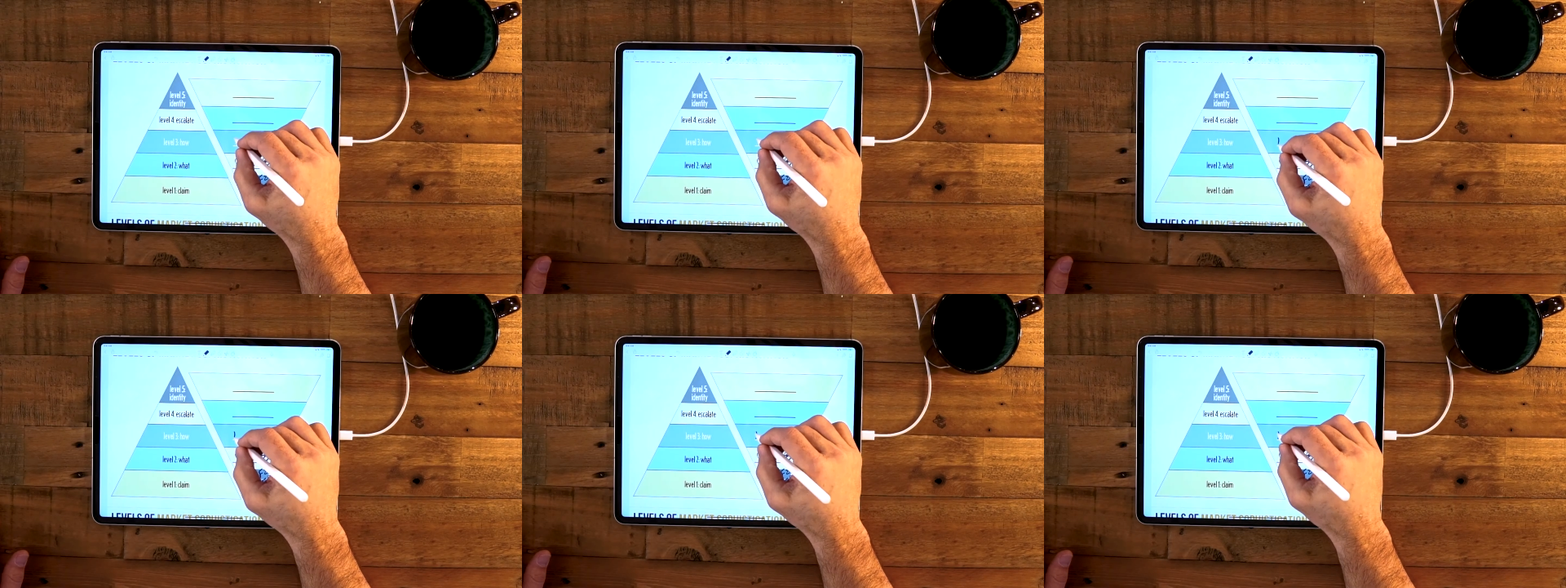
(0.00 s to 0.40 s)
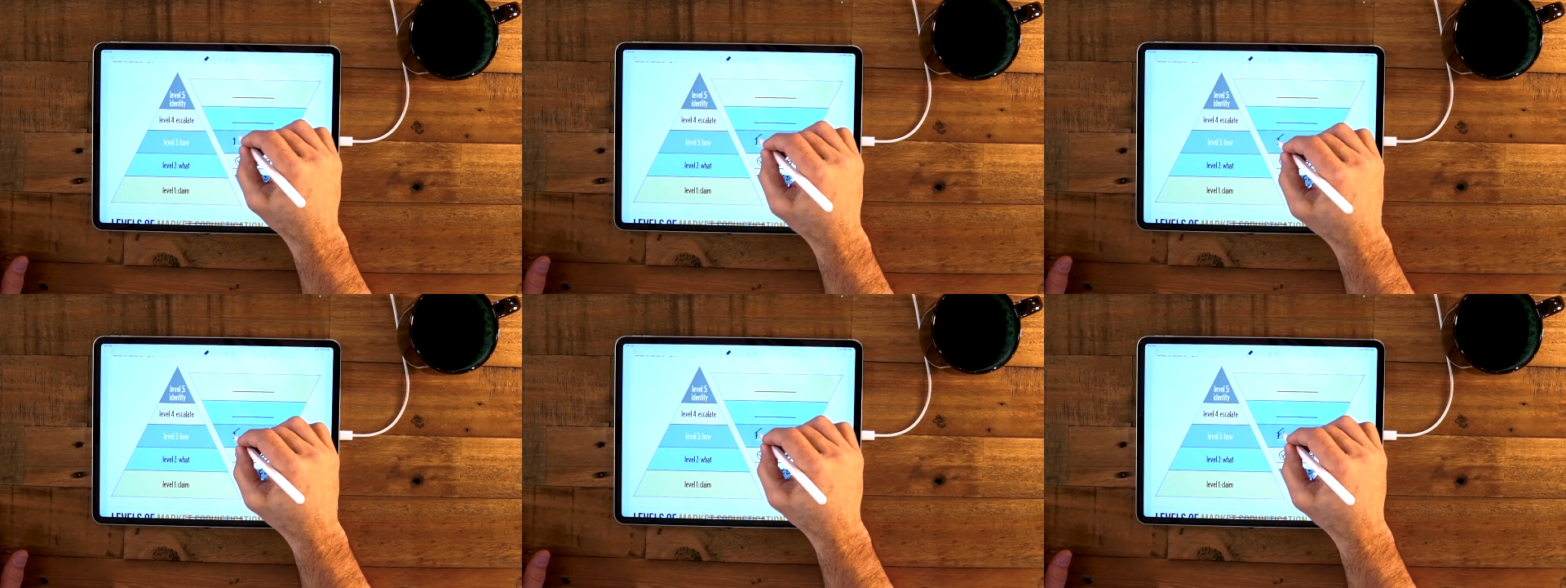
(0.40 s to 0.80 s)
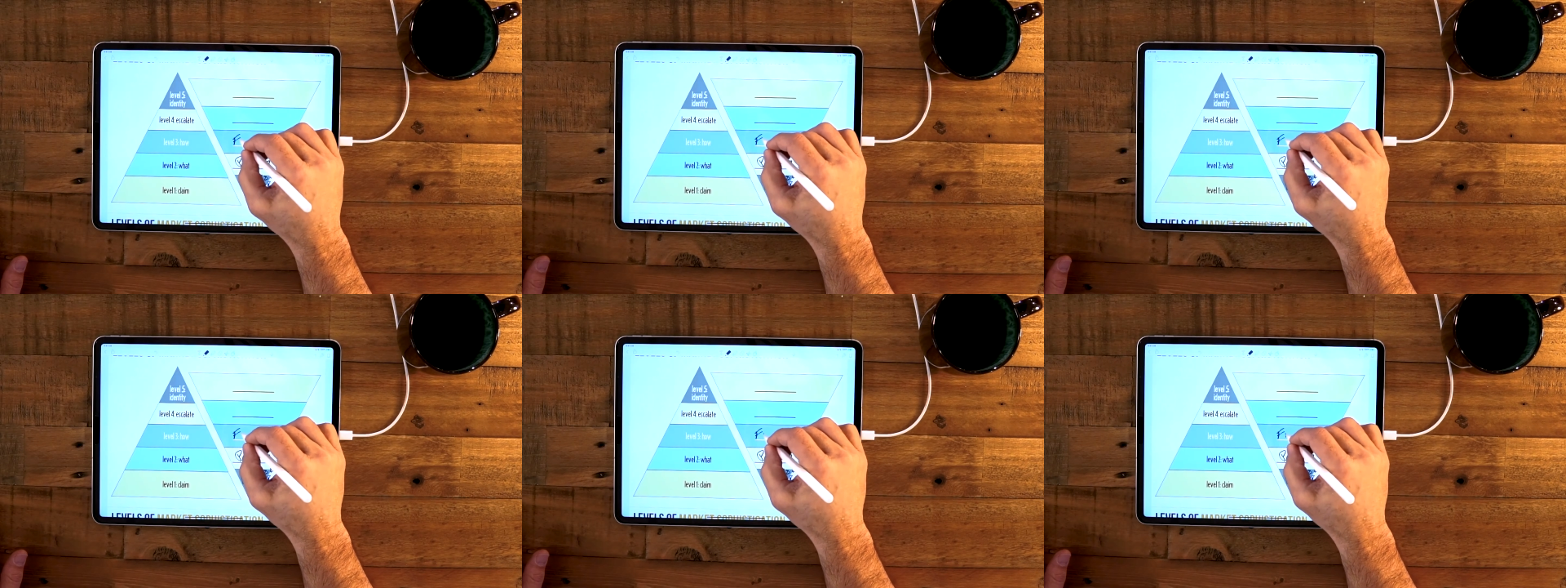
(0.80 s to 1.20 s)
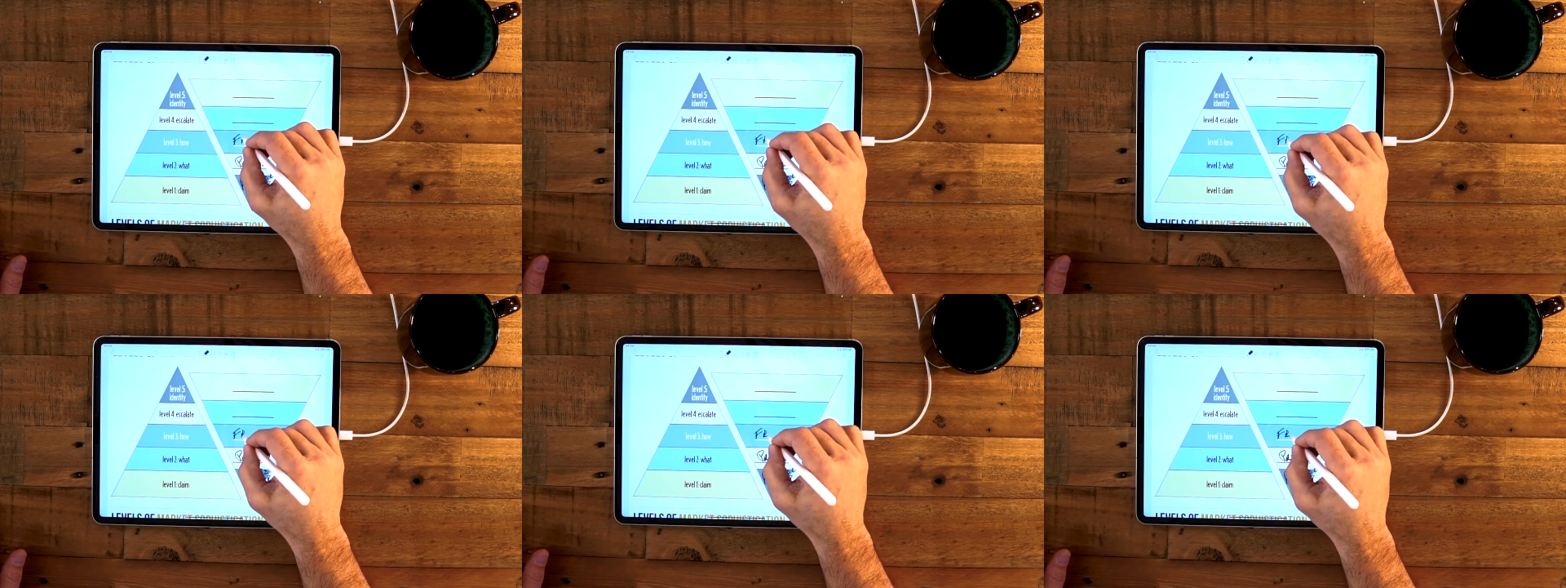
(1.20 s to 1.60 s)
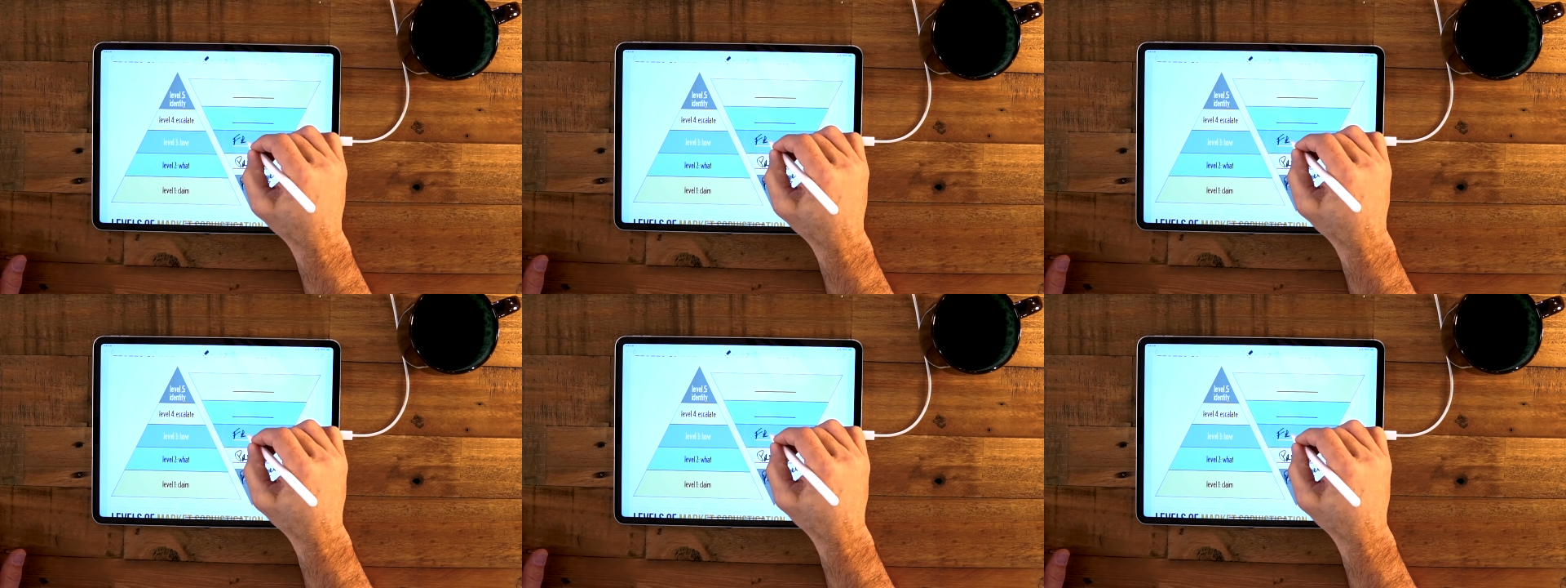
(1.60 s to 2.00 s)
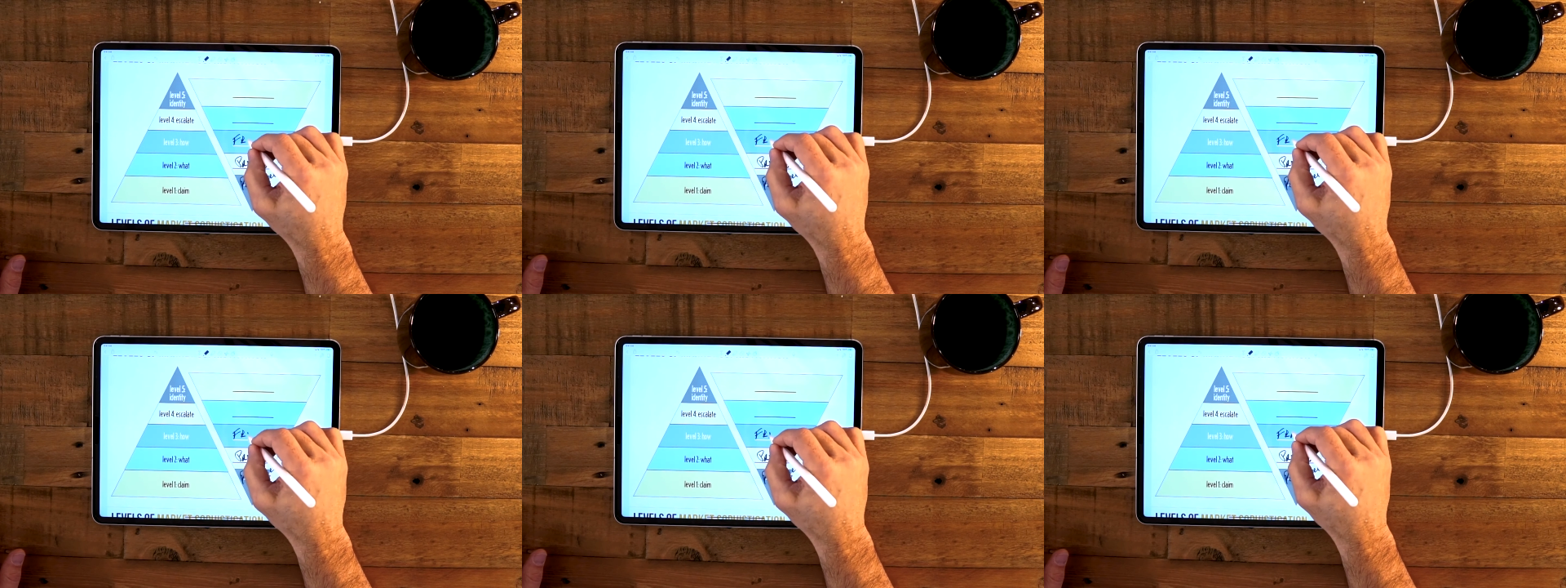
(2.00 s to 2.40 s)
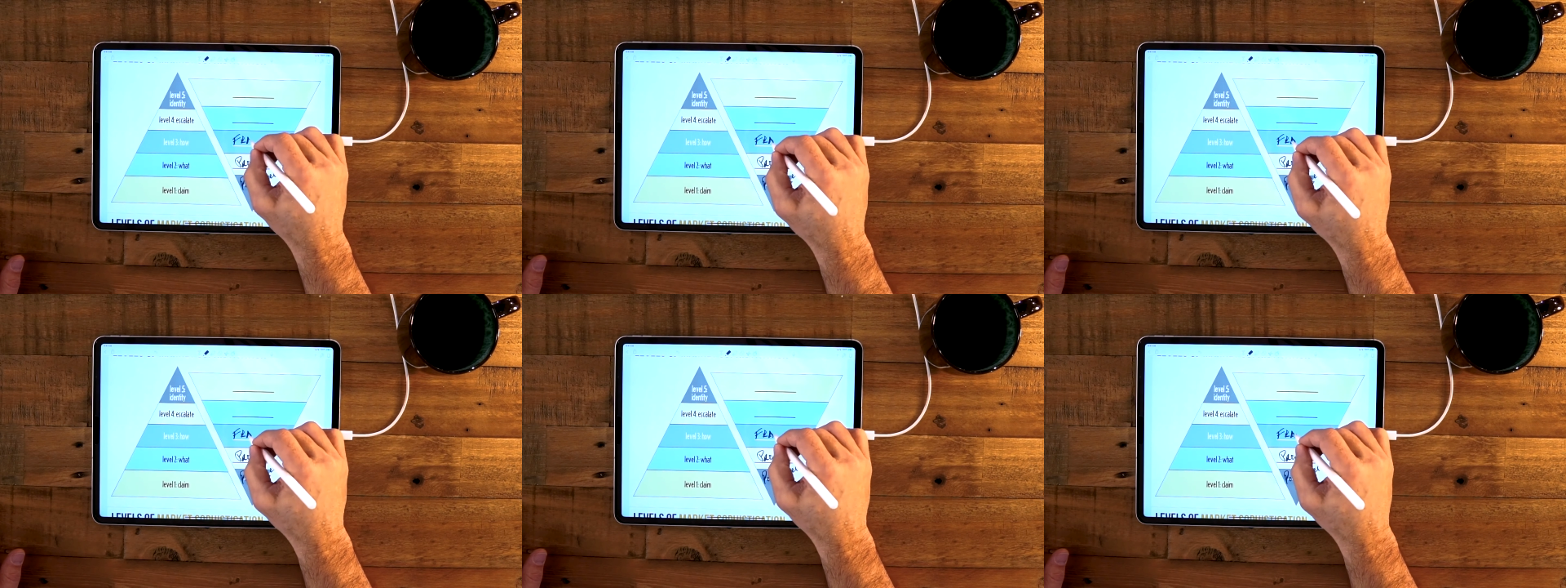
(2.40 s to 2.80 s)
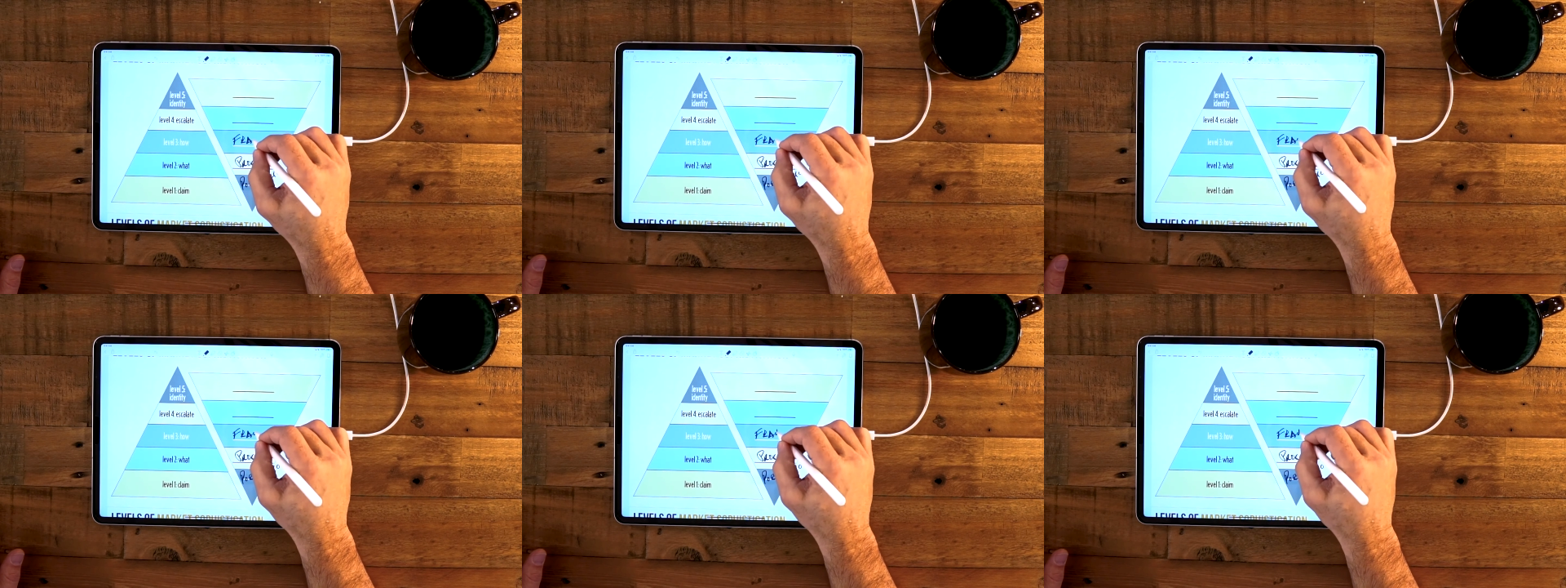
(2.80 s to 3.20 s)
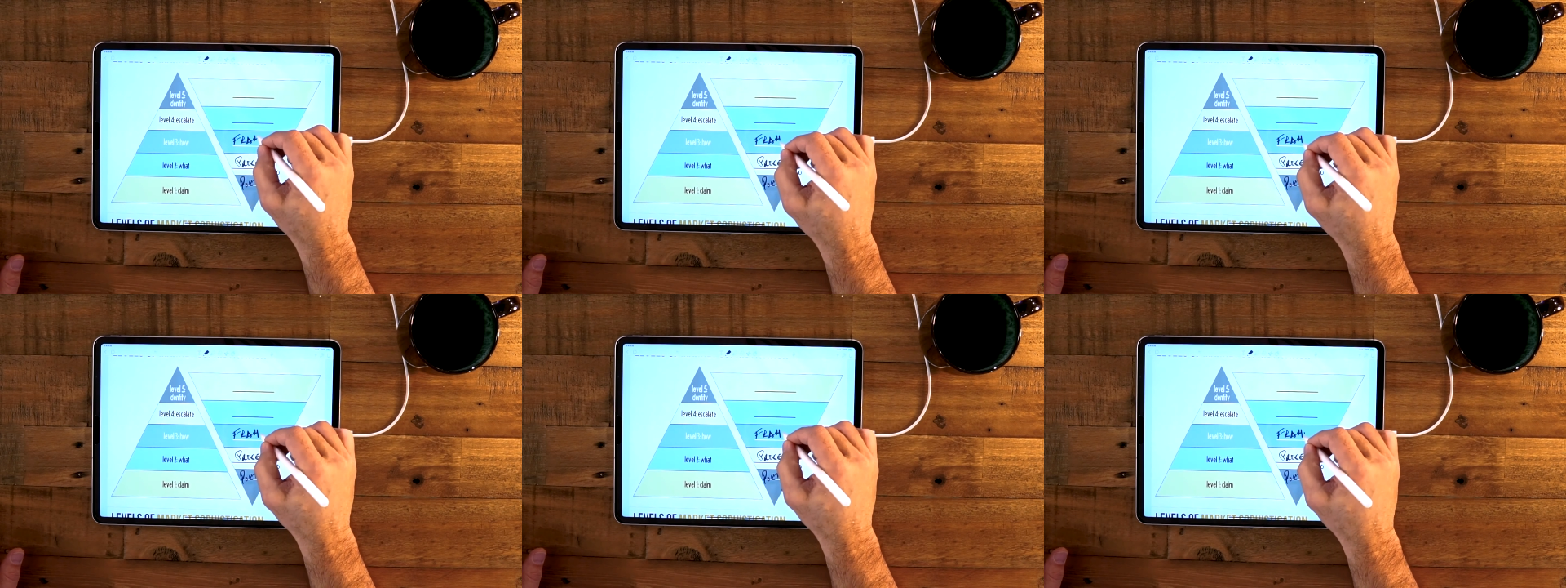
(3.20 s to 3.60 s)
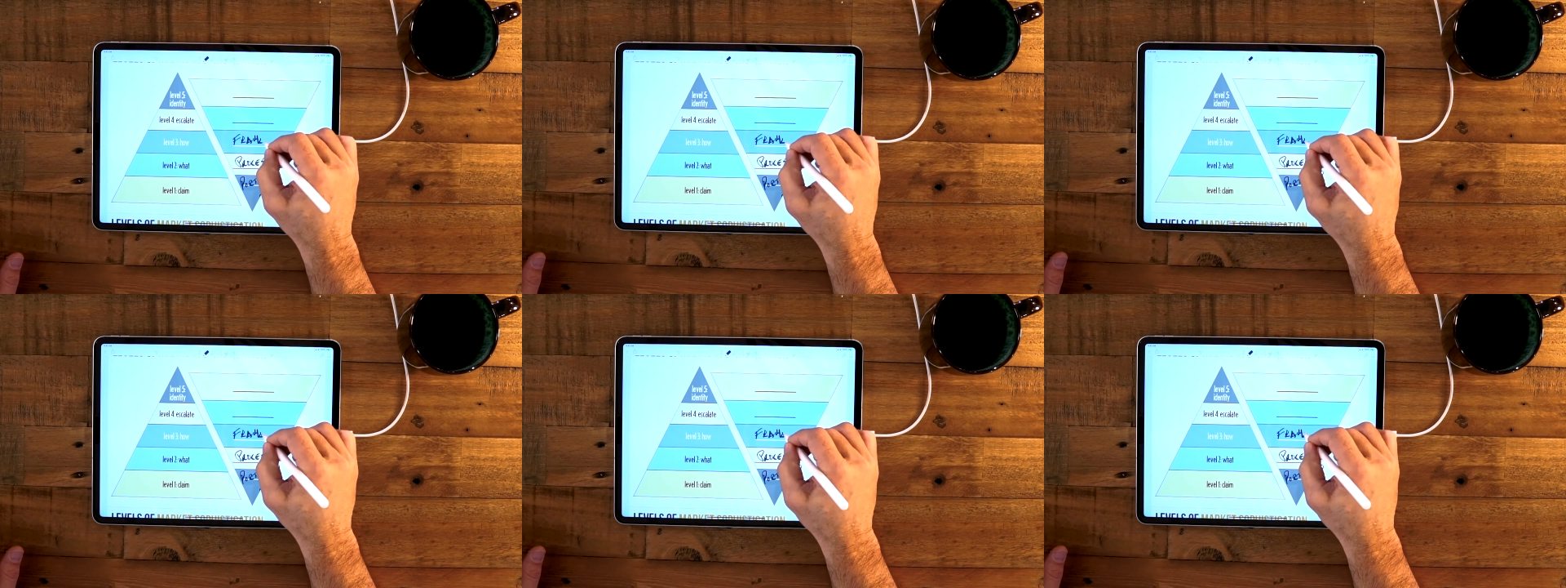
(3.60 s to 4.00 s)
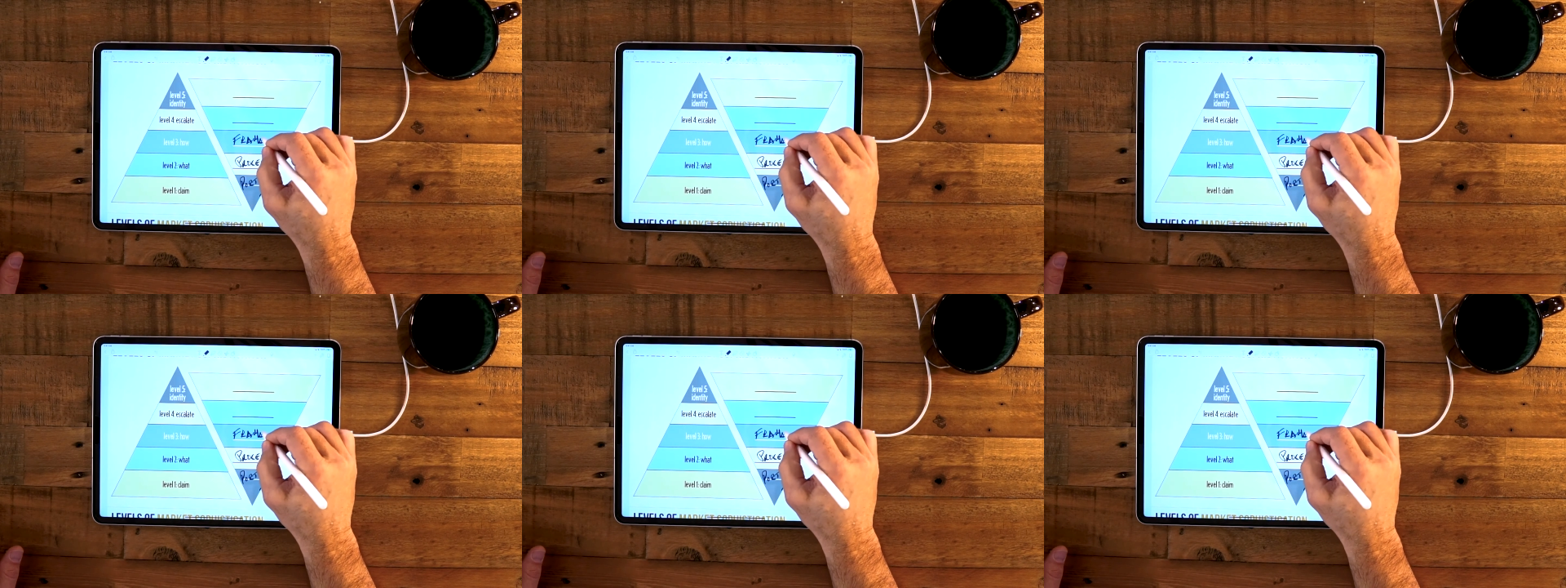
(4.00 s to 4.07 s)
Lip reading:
(no speaker visible)